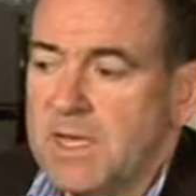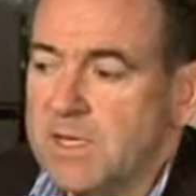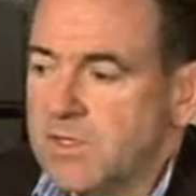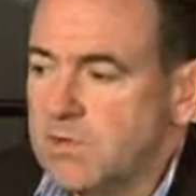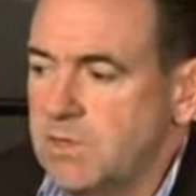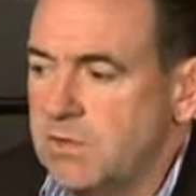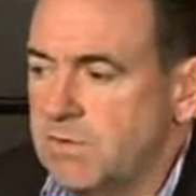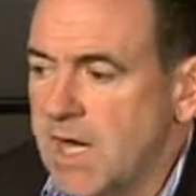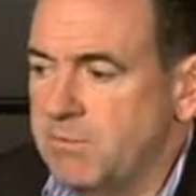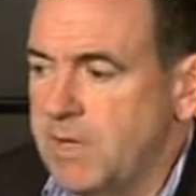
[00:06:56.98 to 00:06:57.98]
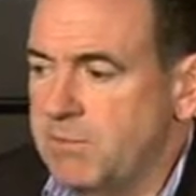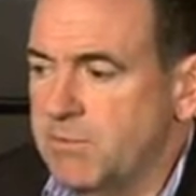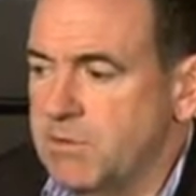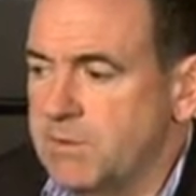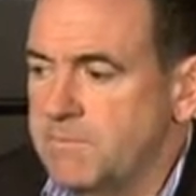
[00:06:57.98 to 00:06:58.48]
Because you've got
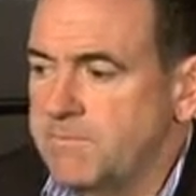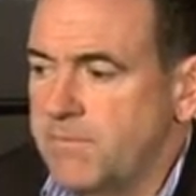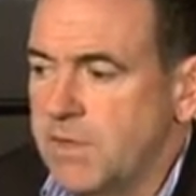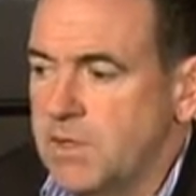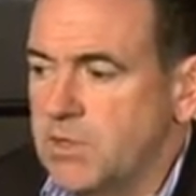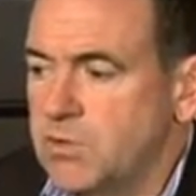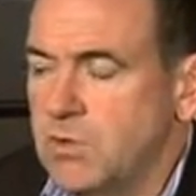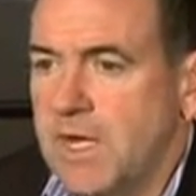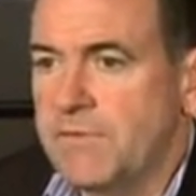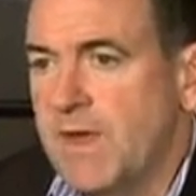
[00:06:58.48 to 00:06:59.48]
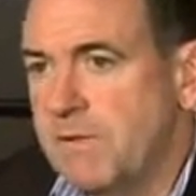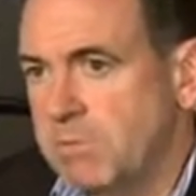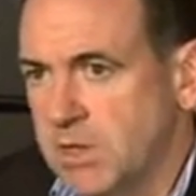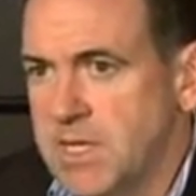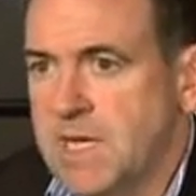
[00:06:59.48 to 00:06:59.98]
people who, if they
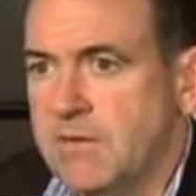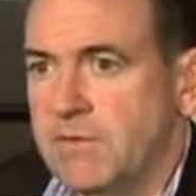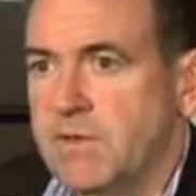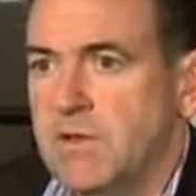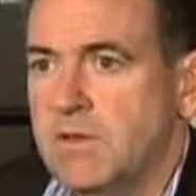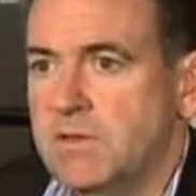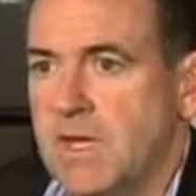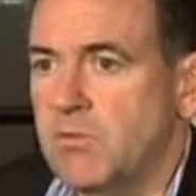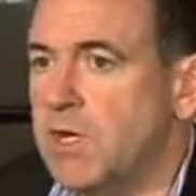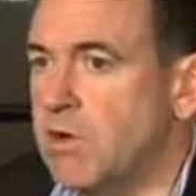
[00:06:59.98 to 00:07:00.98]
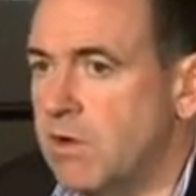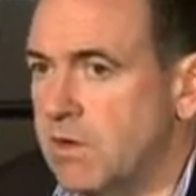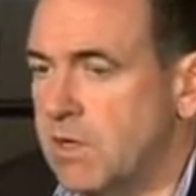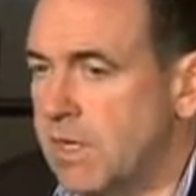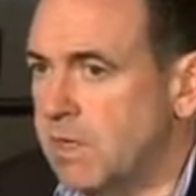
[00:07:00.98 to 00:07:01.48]
believe that when you're
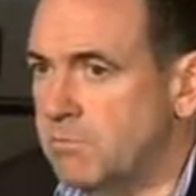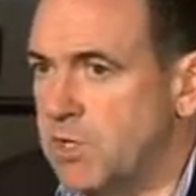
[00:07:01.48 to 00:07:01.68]
in